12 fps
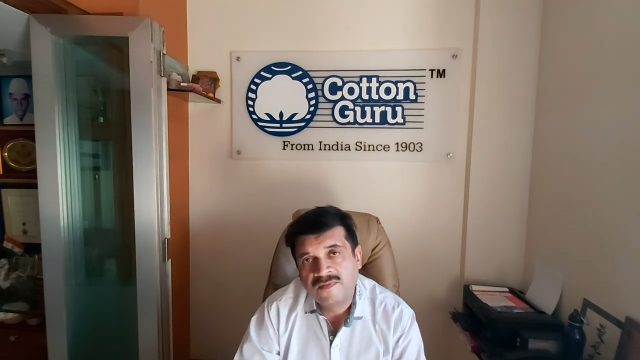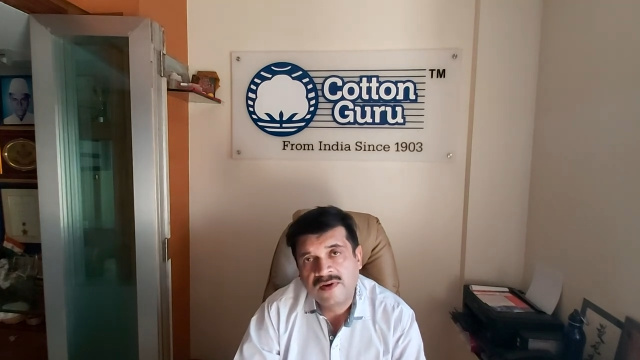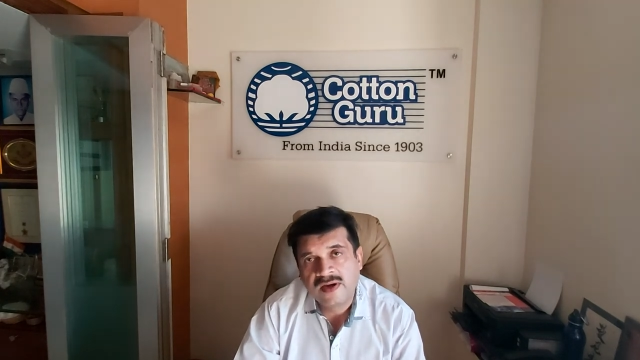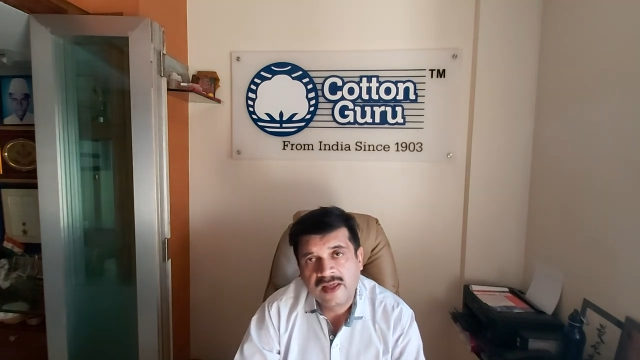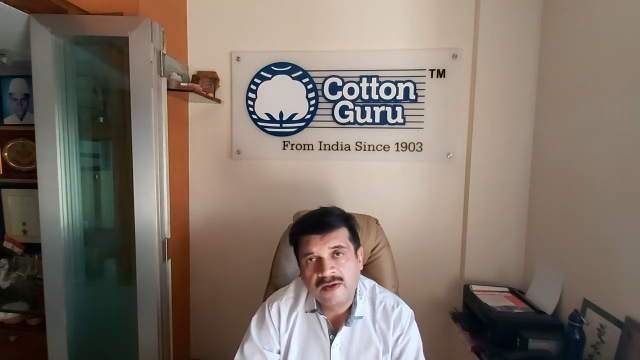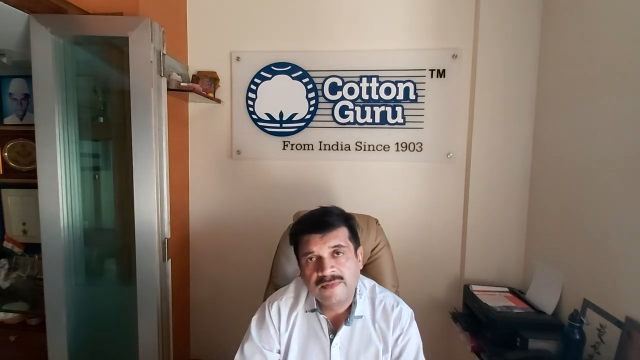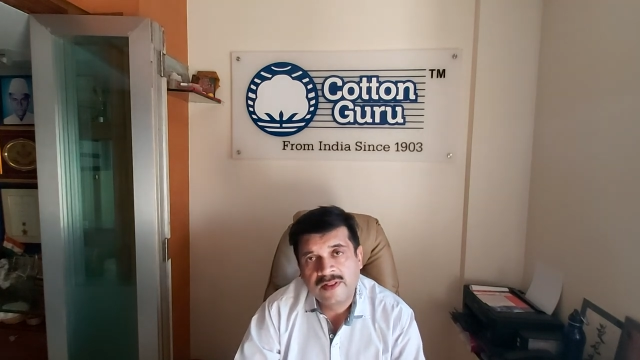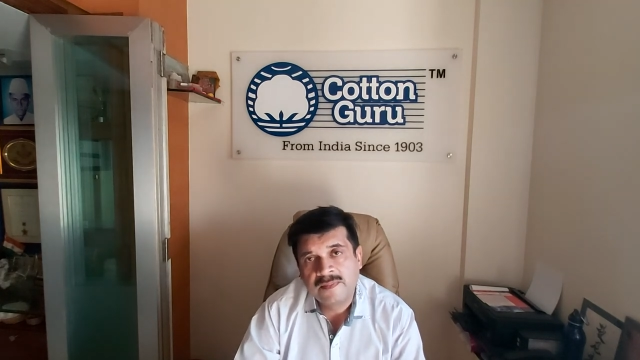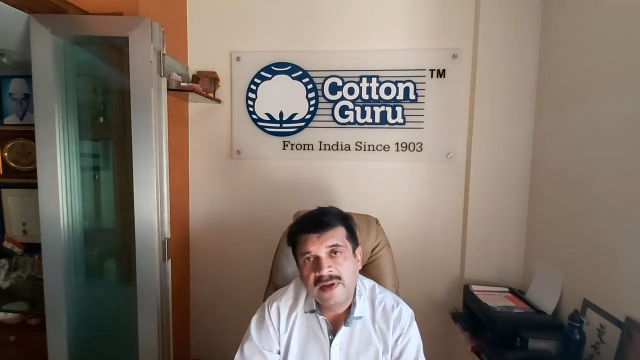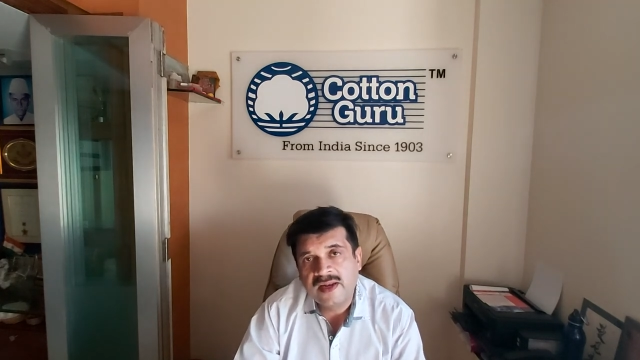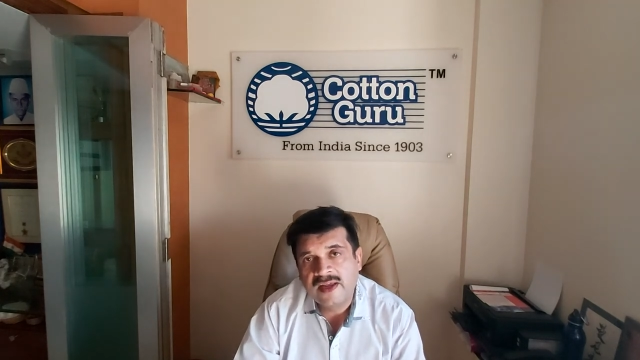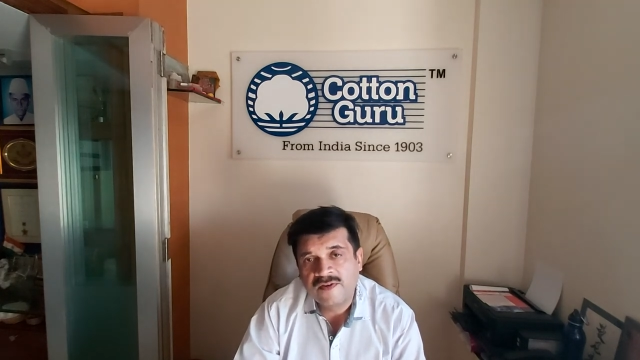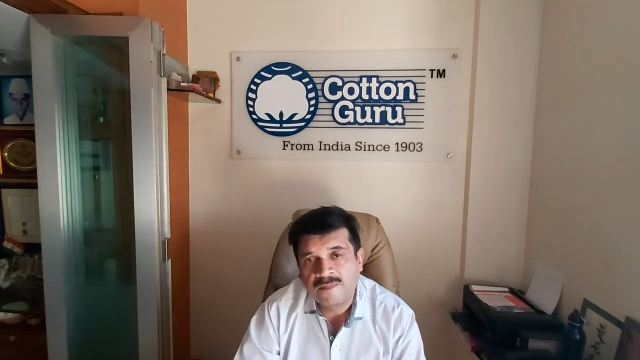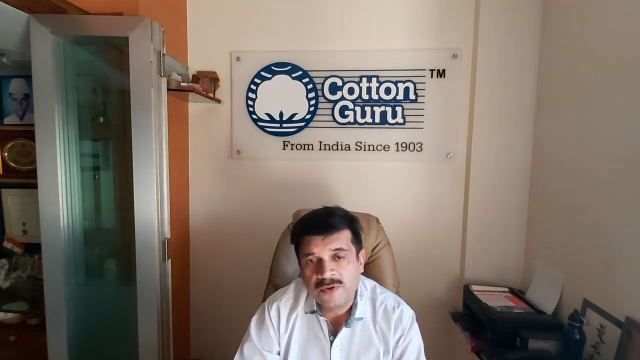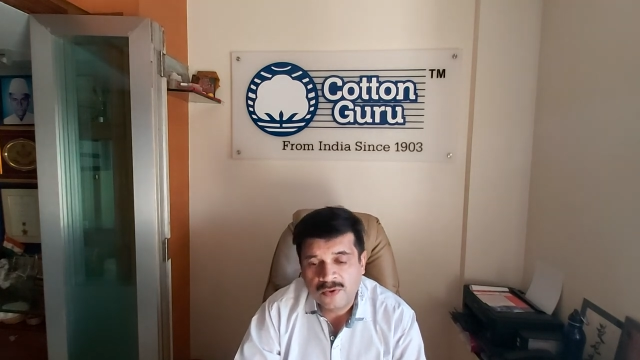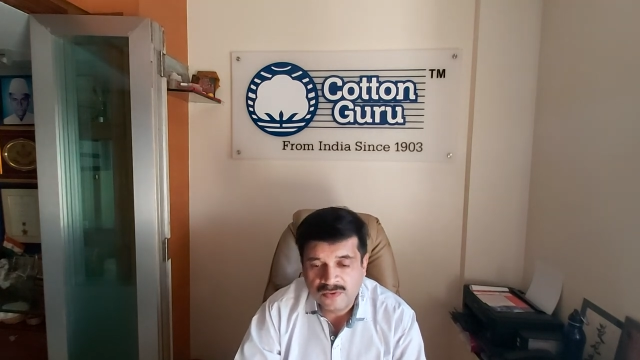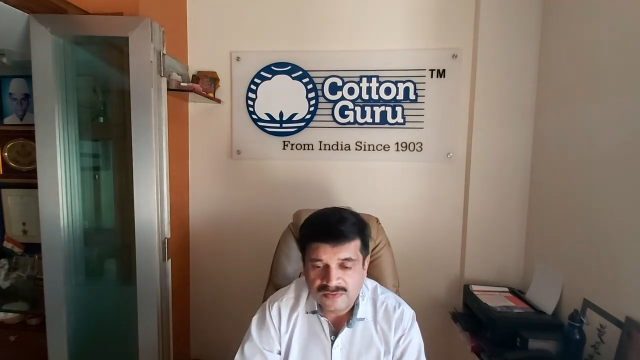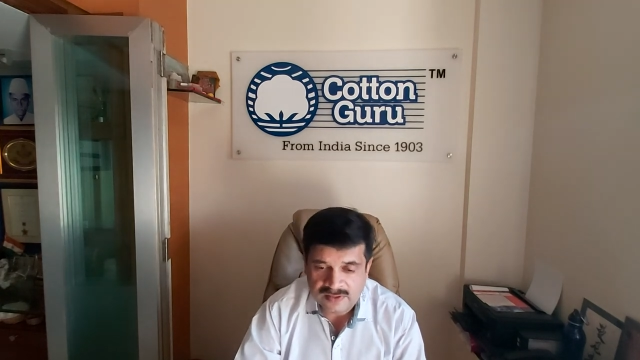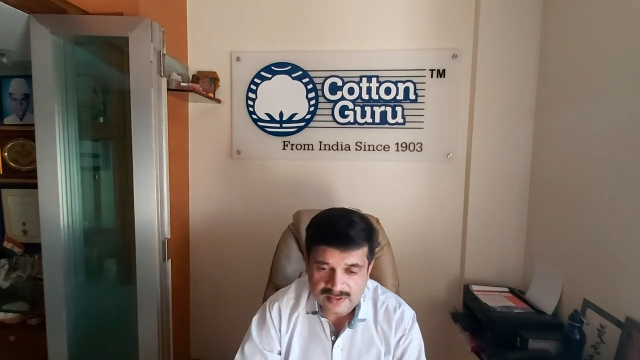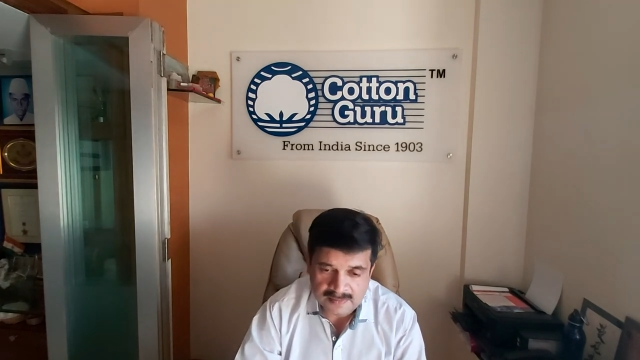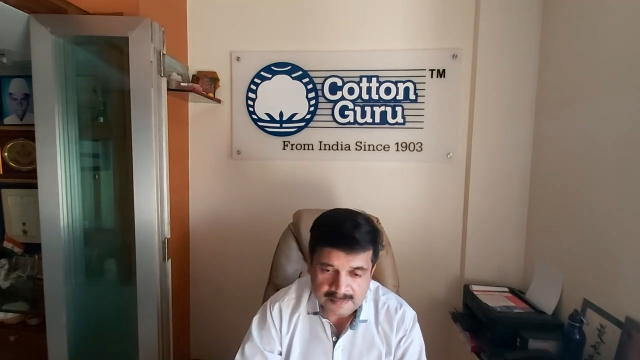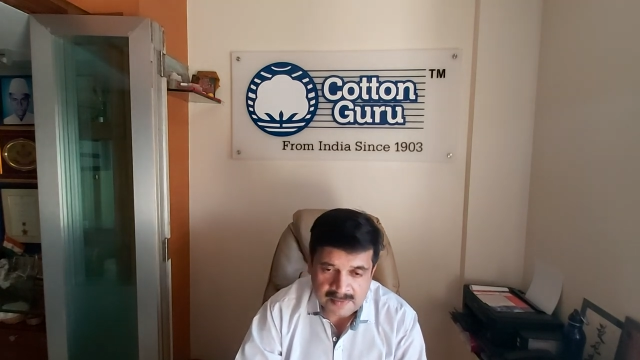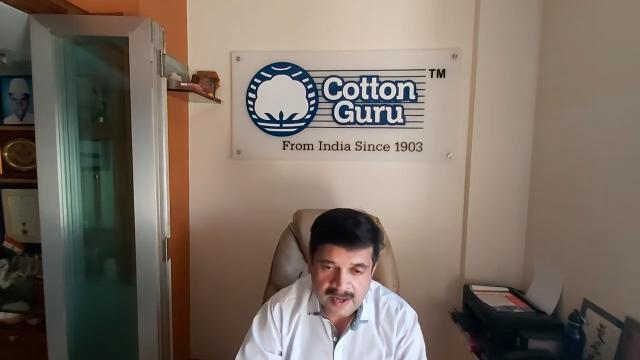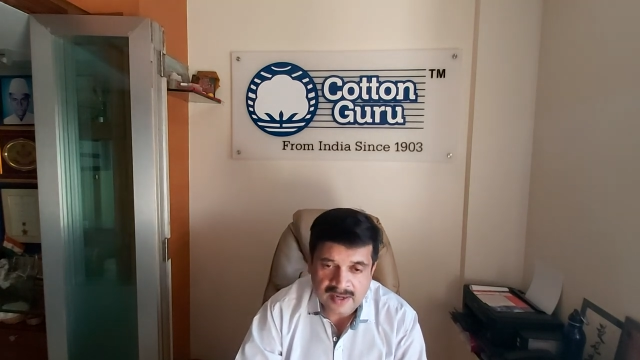working with many FPOs in
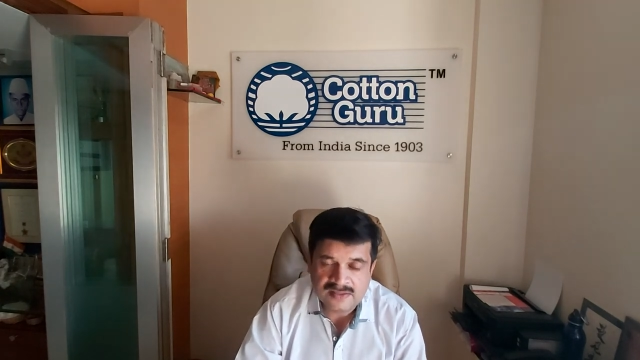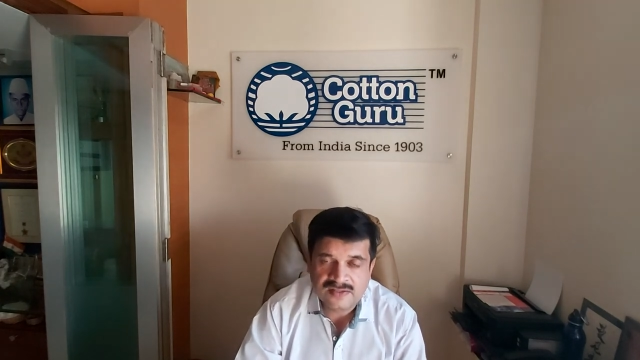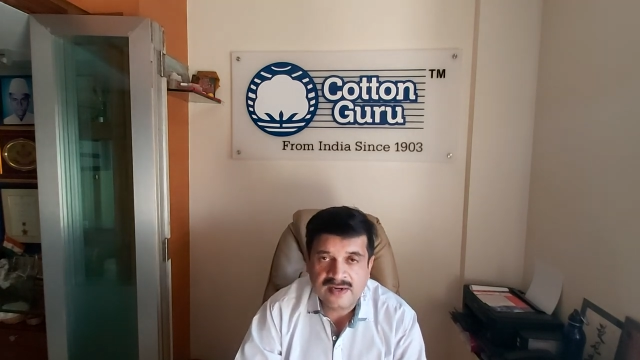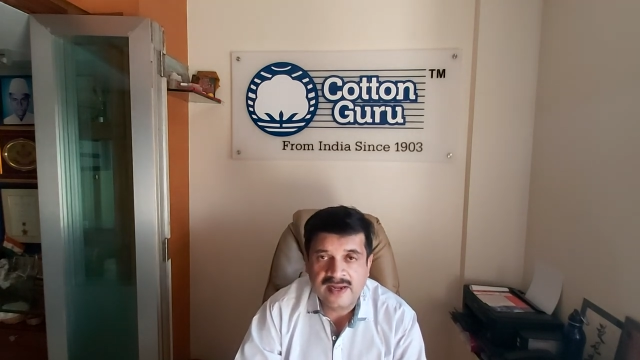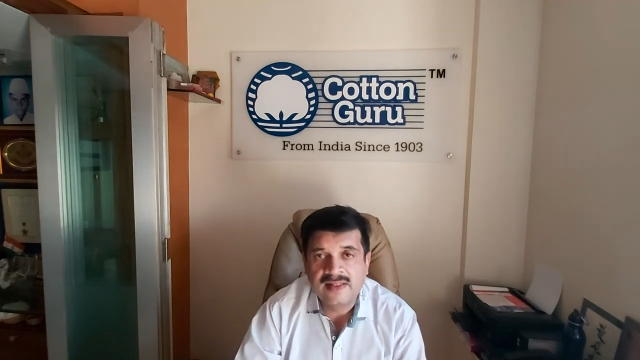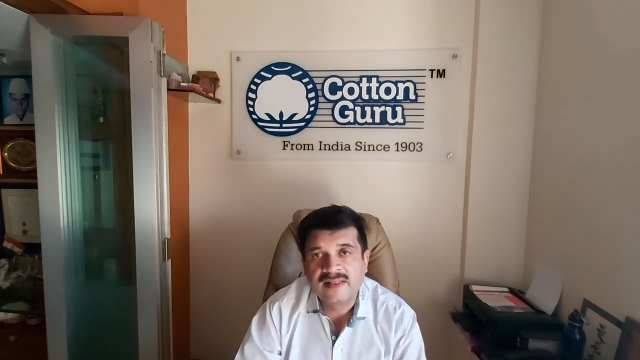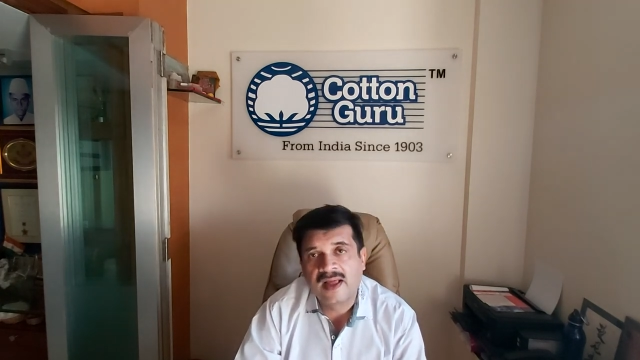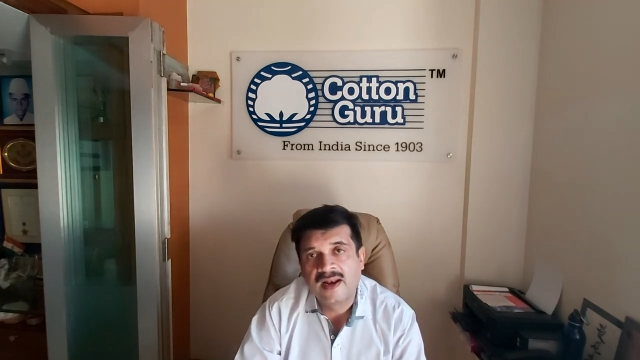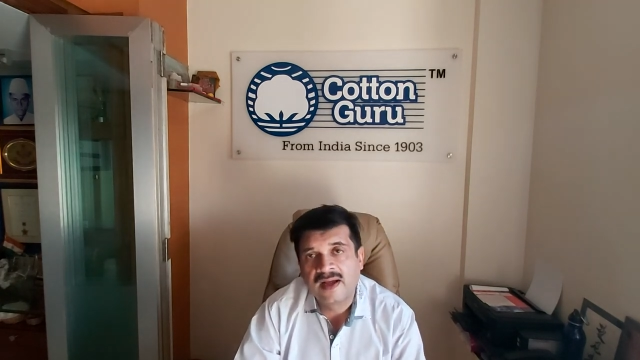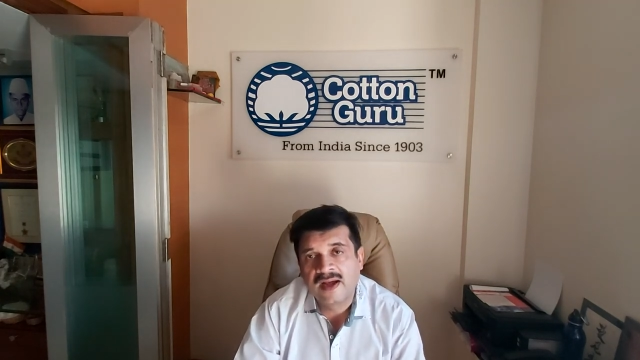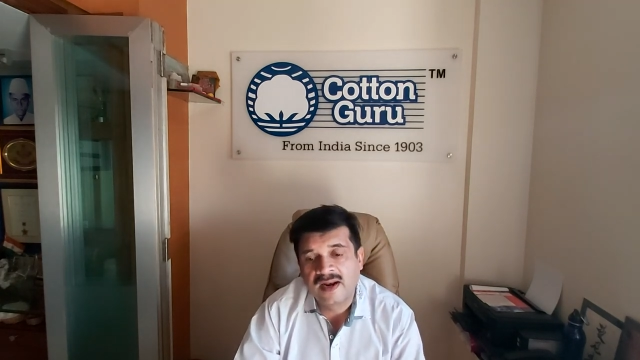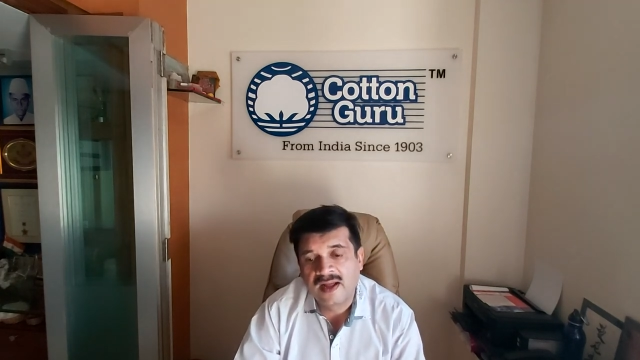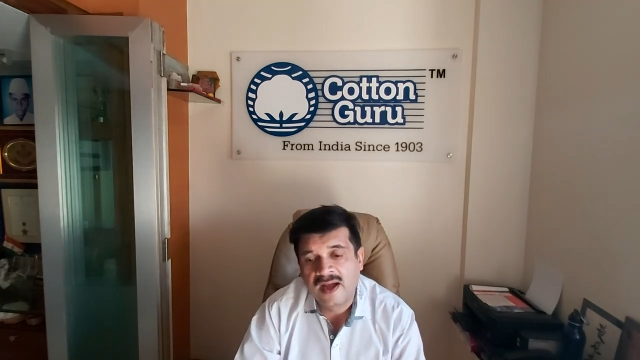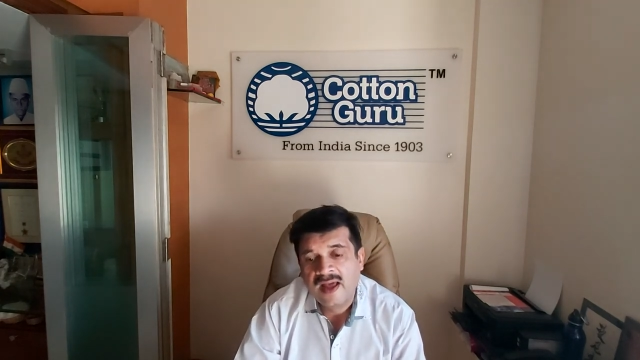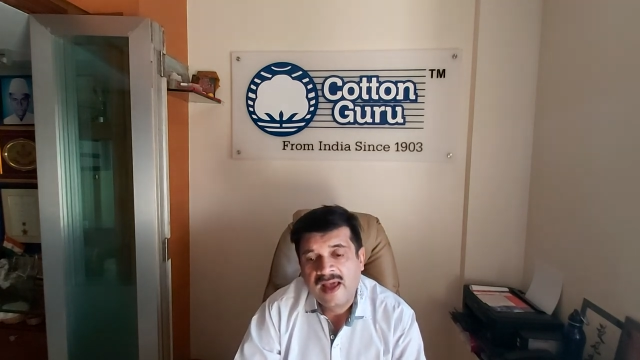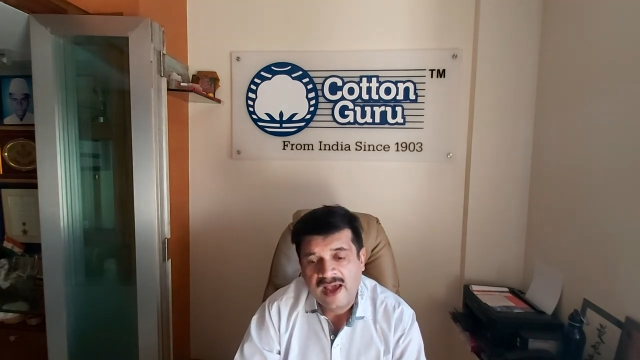Maharashtra and Telangana